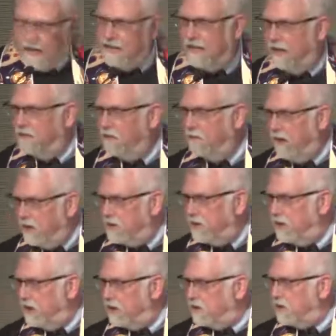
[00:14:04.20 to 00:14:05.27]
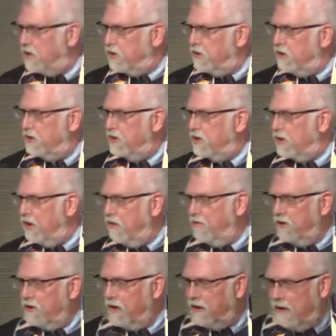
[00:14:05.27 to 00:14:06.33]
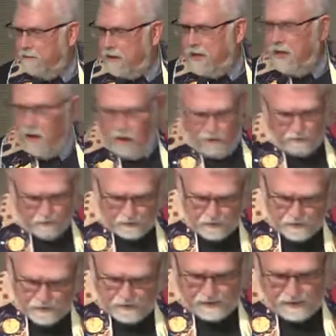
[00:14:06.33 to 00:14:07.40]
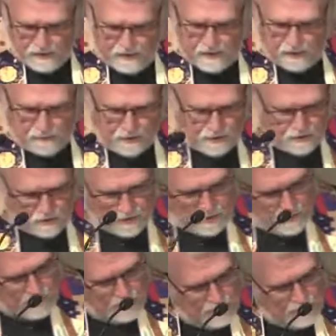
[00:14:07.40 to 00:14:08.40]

I never mentioned it to Susan, so if you could let me get home first and say something to her,